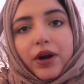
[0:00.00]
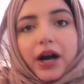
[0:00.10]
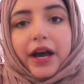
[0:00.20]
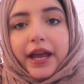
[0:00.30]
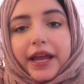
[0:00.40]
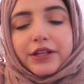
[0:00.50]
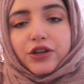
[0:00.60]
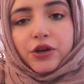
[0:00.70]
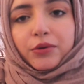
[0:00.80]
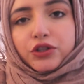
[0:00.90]
I
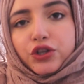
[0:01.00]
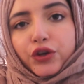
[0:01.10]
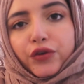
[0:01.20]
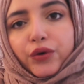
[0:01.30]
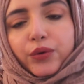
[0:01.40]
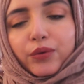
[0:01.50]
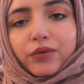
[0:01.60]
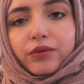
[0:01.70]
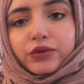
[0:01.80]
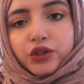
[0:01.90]
don't know what to do
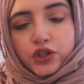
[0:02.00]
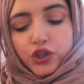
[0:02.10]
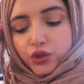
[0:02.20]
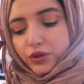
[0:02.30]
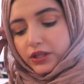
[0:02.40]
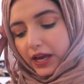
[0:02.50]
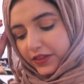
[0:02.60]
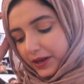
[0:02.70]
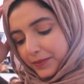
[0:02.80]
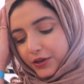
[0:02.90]
to choose. I
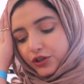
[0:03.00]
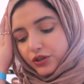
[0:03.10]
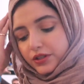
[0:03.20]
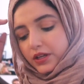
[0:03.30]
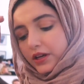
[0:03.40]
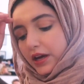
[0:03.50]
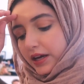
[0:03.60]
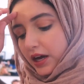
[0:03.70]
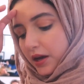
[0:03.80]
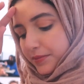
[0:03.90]
think I'm going to choose a, a
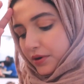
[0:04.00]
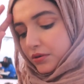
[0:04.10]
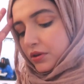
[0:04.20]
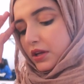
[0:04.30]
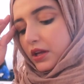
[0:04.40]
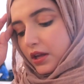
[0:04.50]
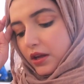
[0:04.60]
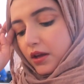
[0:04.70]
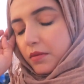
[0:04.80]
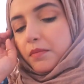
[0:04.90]
Thai bowl,
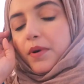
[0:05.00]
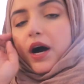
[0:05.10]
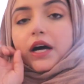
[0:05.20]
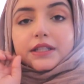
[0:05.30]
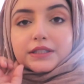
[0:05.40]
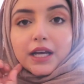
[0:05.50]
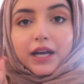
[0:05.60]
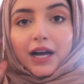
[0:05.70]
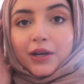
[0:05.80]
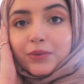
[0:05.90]
but I
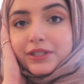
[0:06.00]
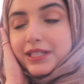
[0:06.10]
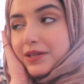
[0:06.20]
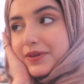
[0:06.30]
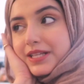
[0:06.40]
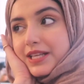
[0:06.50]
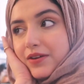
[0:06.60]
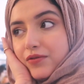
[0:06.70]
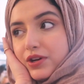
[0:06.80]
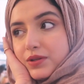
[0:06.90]
kind of wanted something
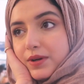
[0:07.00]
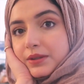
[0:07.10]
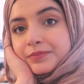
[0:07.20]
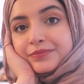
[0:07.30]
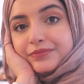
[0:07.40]
savoury as well.